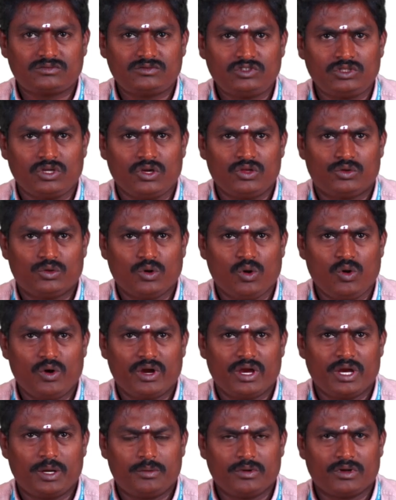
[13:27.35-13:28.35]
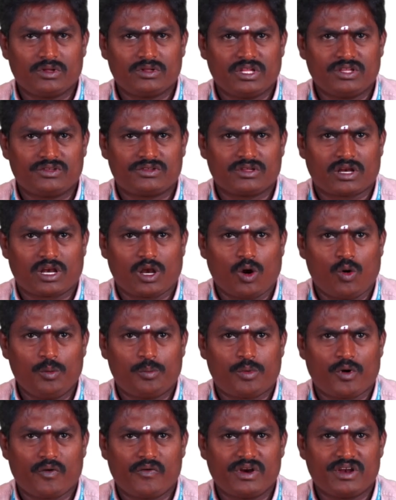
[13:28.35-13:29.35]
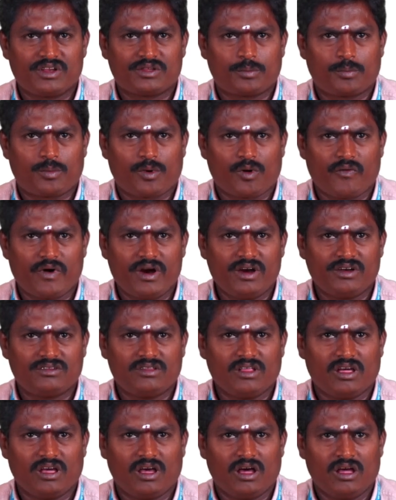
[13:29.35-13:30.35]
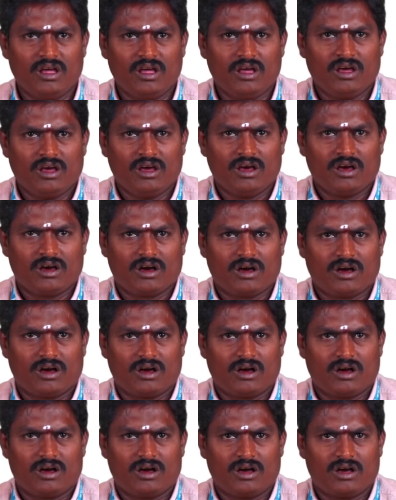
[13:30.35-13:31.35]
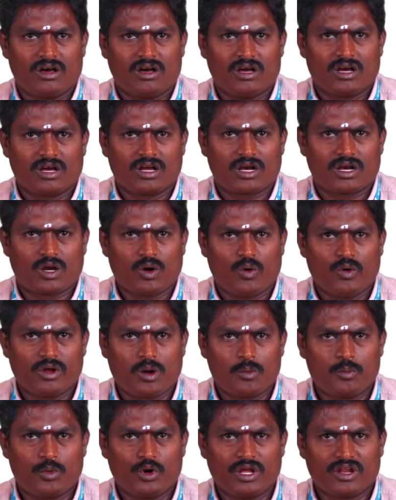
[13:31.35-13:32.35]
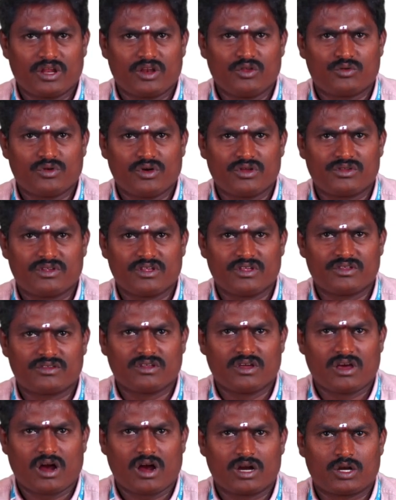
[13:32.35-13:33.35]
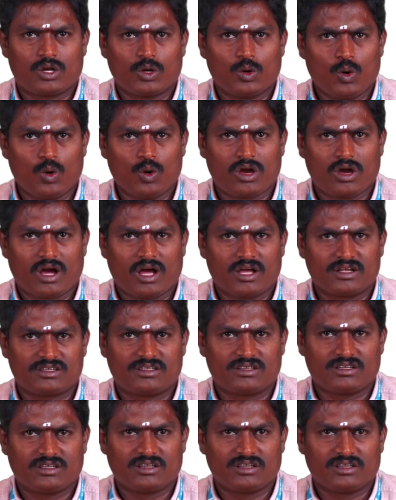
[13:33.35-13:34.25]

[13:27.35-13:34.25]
So it this cloud providers provides the uh, cloud computing resources at a low cost.